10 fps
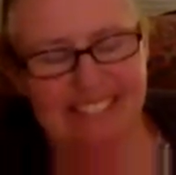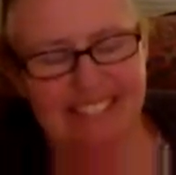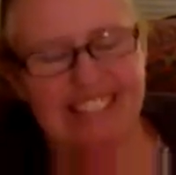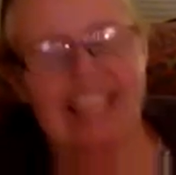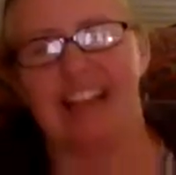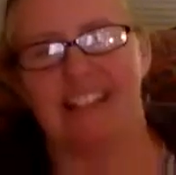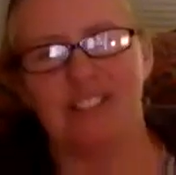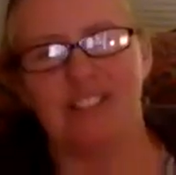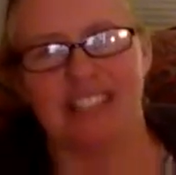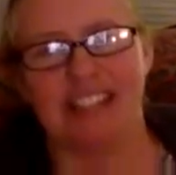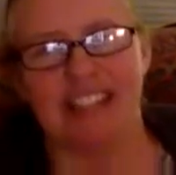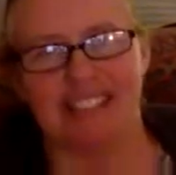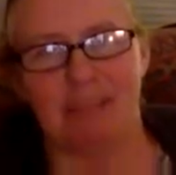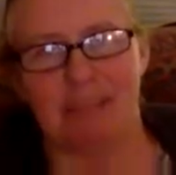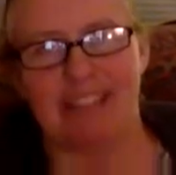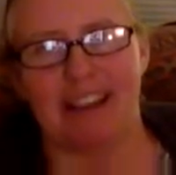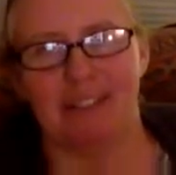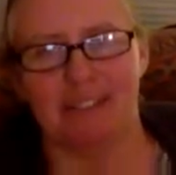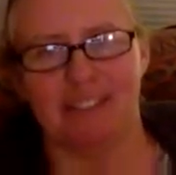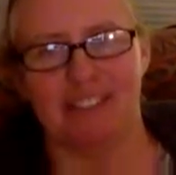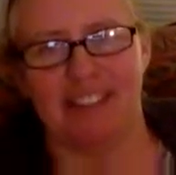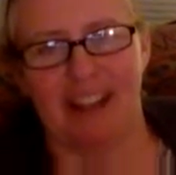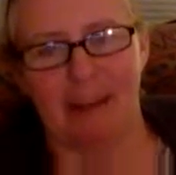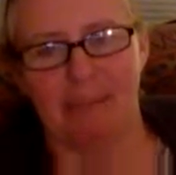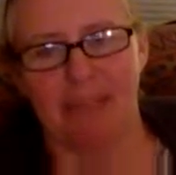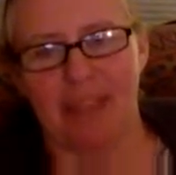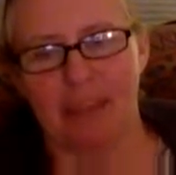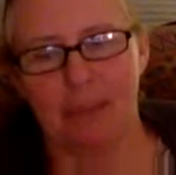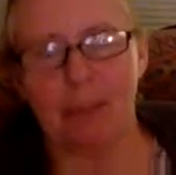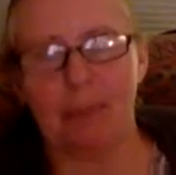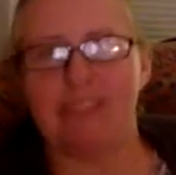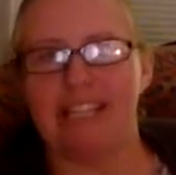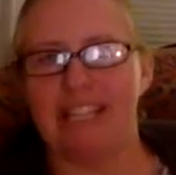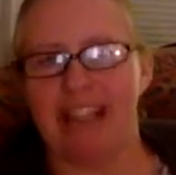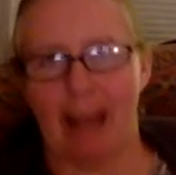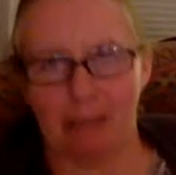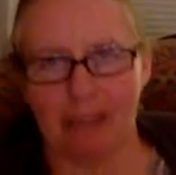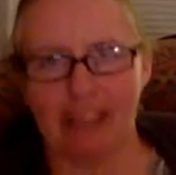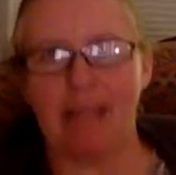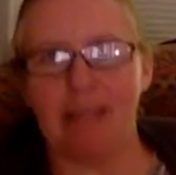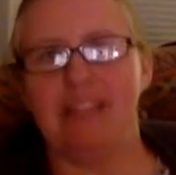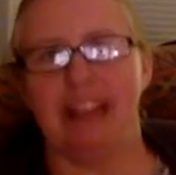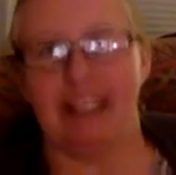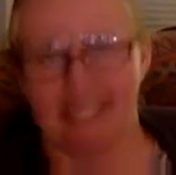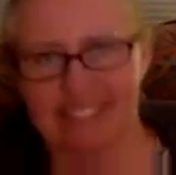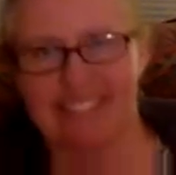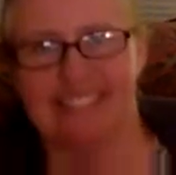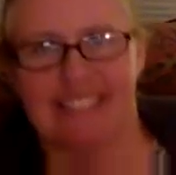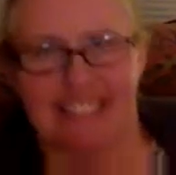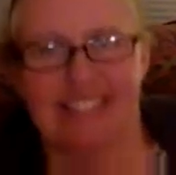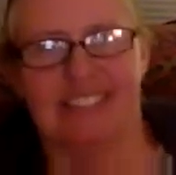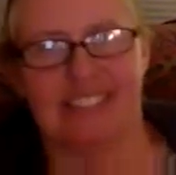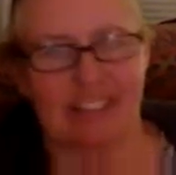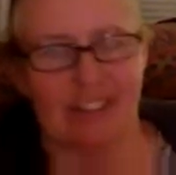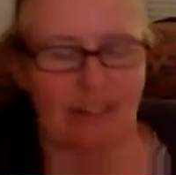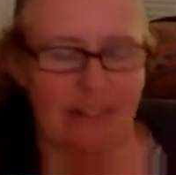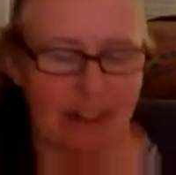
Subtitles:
yeah, usually that's going to be tough. But we've seen it happen. It can be done. So